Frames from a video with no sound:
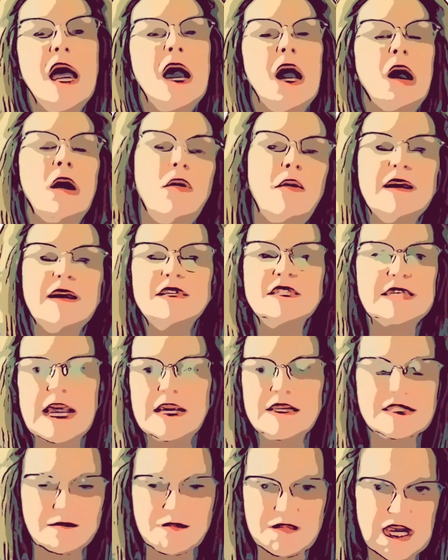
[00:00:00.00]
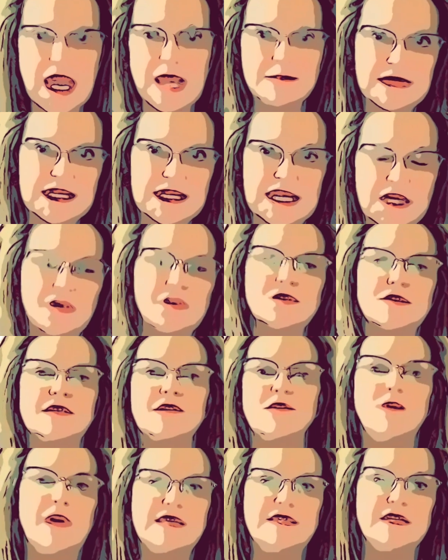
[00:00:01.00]
Oh, I just had some time to kill,
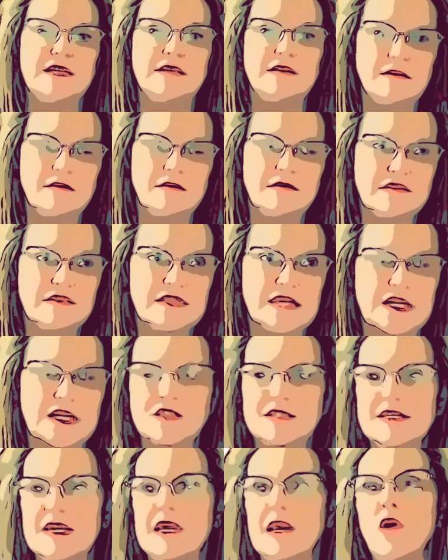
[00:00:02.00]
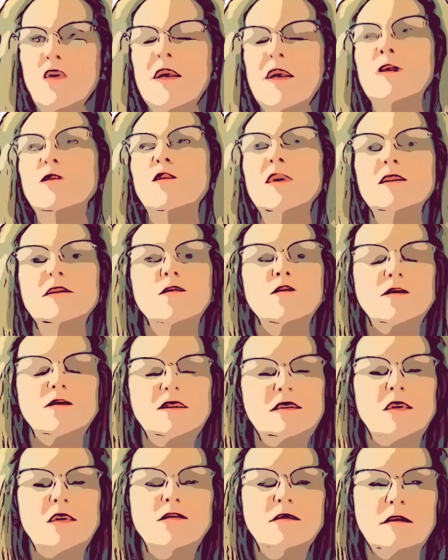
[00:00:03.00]
so I did such and such. Okay, well,
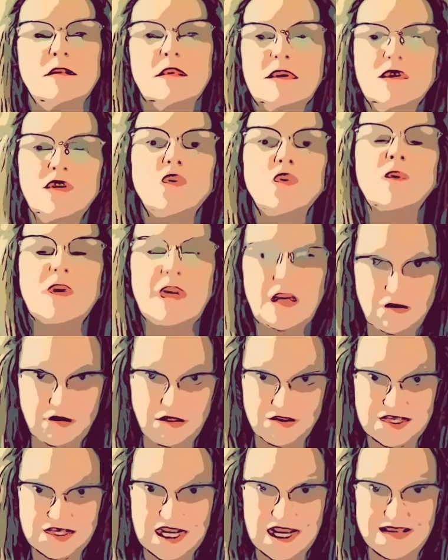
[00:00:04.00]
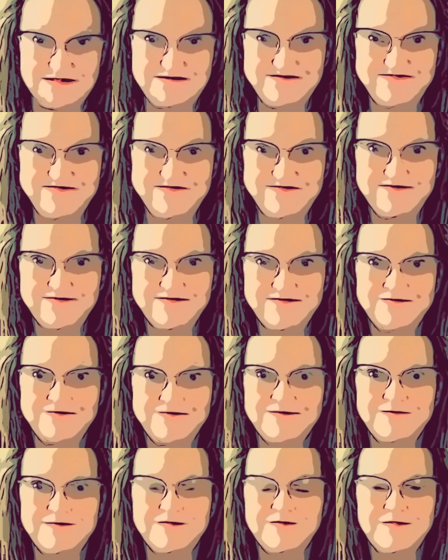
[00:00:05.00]
don't, don't kill your time.
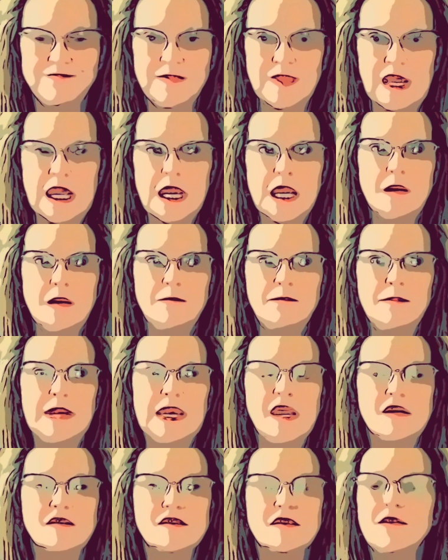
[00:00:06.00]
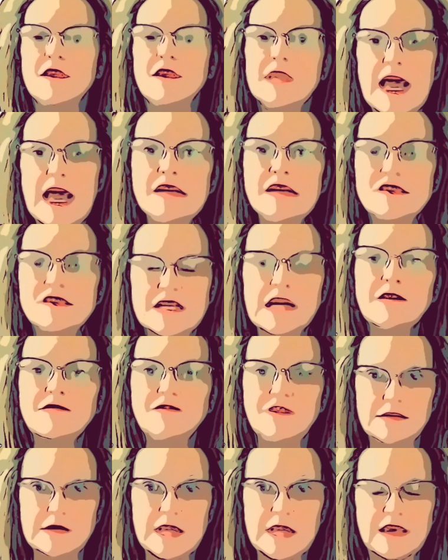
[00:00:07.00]
Because on the last day of
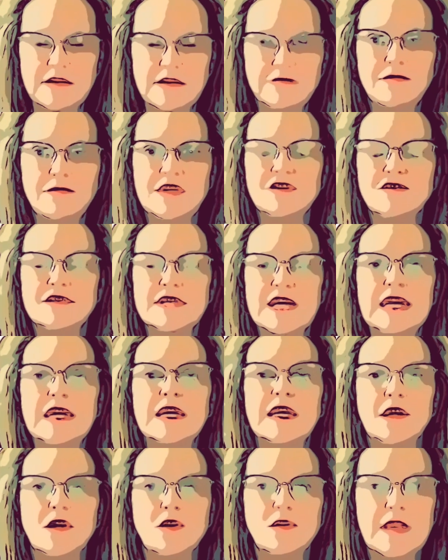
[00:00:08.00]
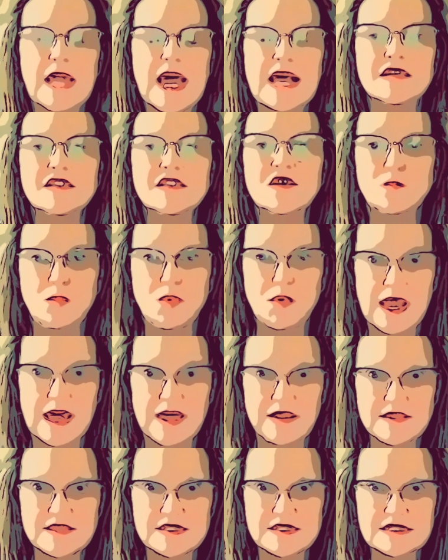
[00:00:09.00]
your life, when you're taking your last
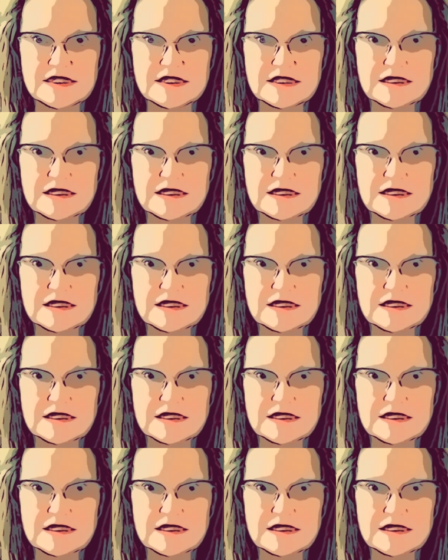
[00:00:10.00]
breaths,